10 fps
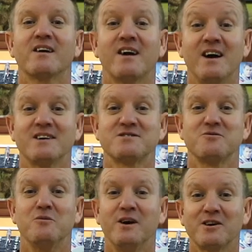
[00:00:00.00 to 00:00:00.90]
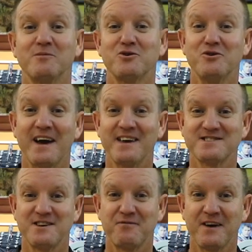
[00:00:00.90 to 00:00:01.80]
Guys, welcome to
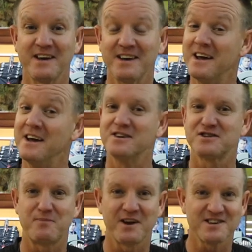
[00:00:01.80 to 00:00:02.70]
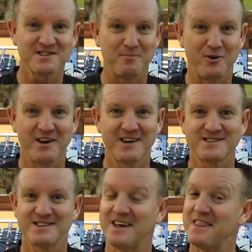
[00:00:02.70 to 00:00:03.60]
ASFN. Spring is upon
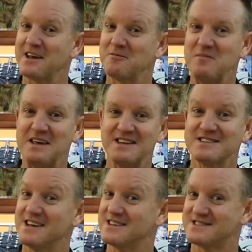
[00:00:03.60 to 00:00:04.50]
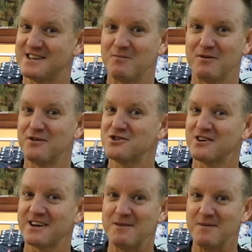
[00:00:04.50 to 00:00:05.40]
us, and that means summer fish
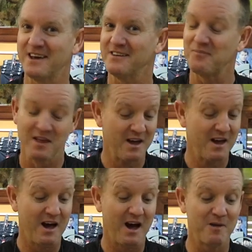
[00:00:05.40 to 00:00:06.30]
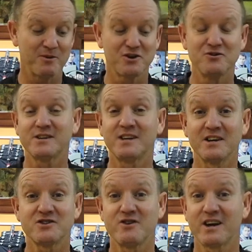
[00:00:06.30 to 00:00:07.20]
are coming. I'm going to do a
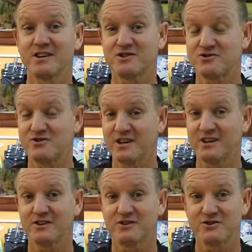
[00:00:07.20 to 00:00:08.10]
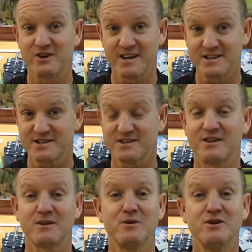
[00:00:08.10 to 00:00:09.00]
tennis racket string trace
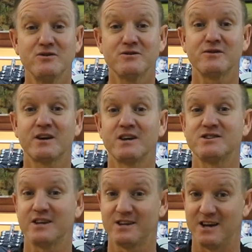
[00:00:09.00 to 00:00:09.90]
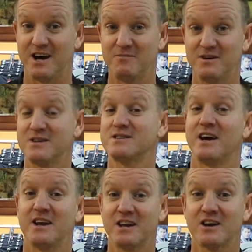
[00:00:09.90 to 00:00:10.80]
that we use for catching diamonds,
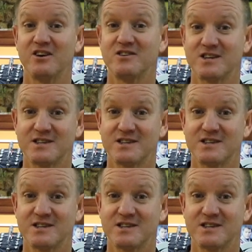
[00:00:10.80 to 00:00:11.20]
honeycombs,